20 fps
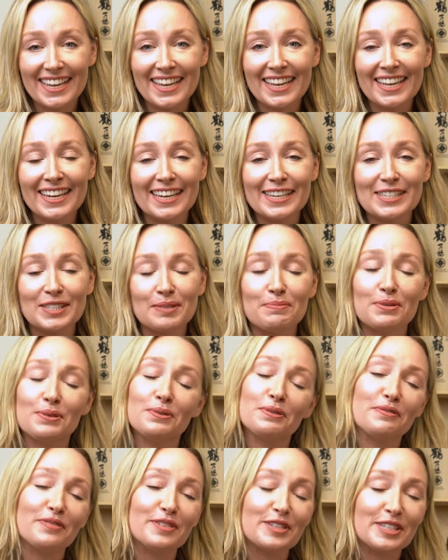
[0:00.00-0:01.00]
It is a
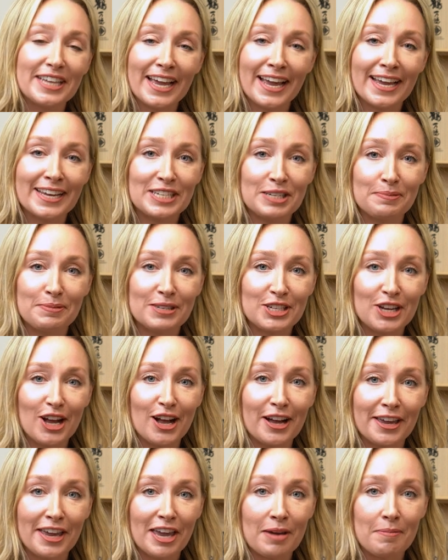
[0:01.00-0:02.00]
beautiful day to be
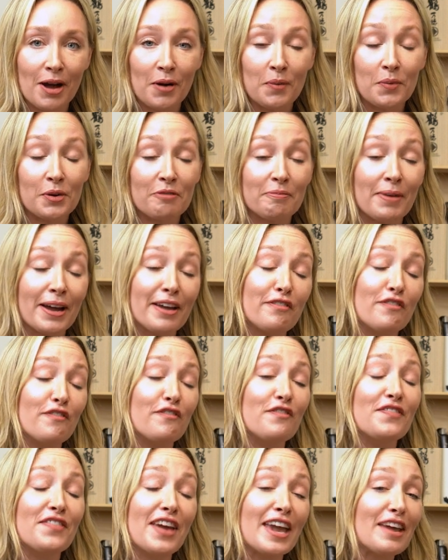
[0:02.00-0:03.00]
talking about one of my
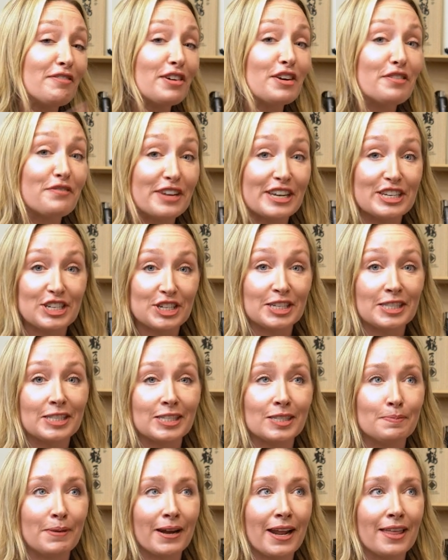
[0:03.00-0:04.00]
favorite
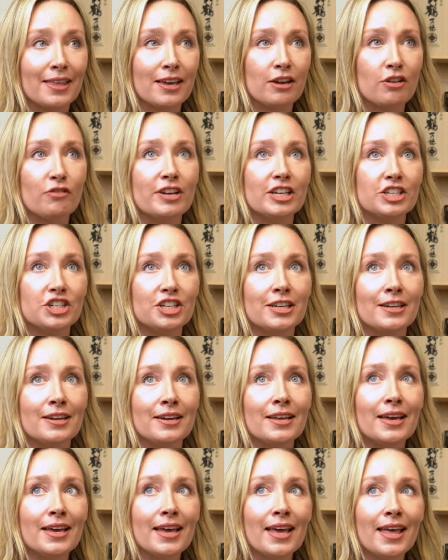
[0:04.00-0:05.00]
regions, but I think a
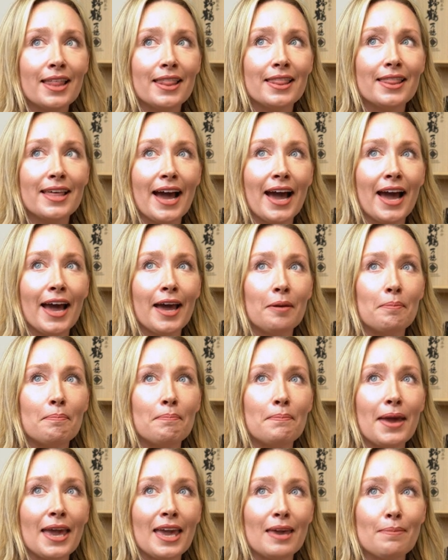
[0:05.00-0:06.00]
region that
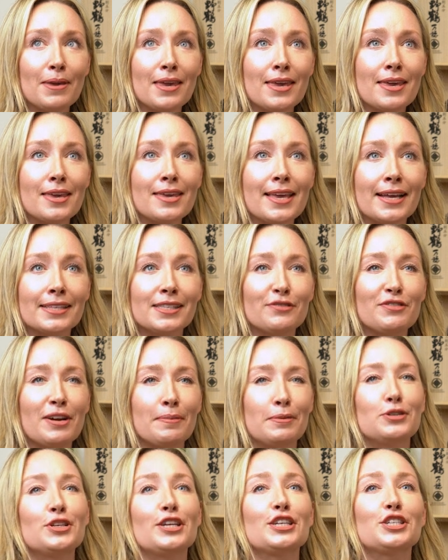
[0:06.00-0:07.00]
maybe gets a
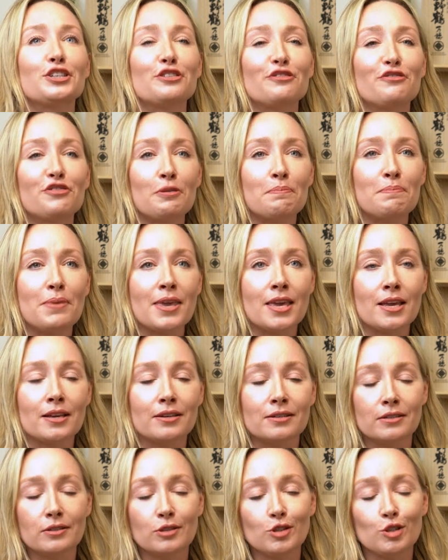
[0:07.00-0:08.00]
reputation for
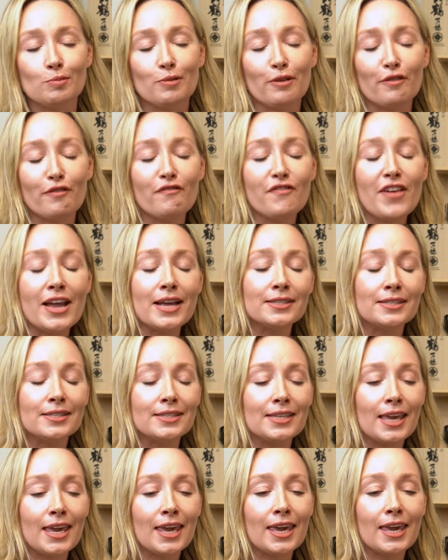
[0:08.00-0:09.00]
being super
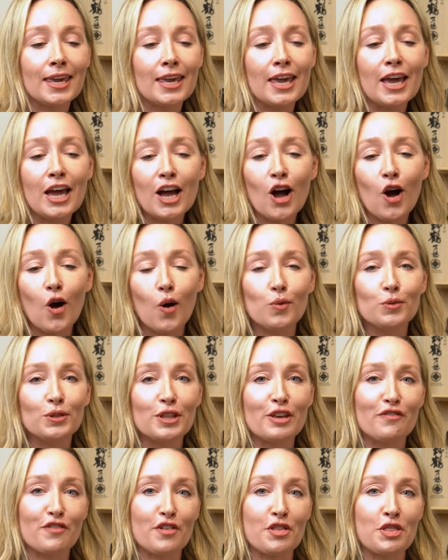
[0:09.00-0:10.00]
fancy,
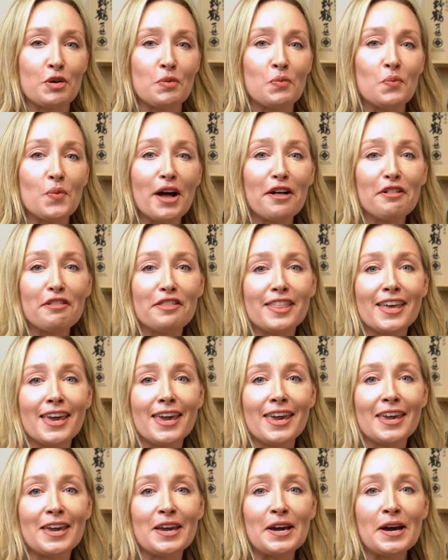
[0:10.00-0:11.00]
only for the
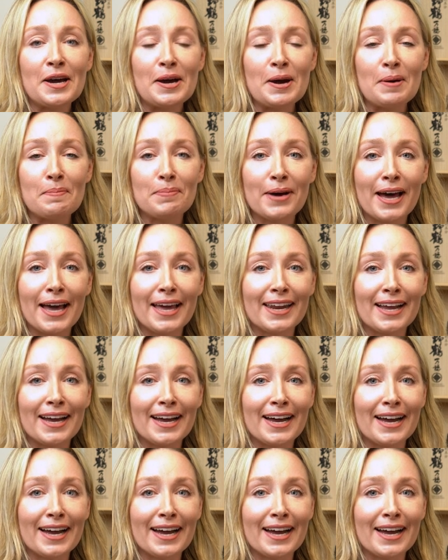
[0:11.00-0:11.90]
wealthy, but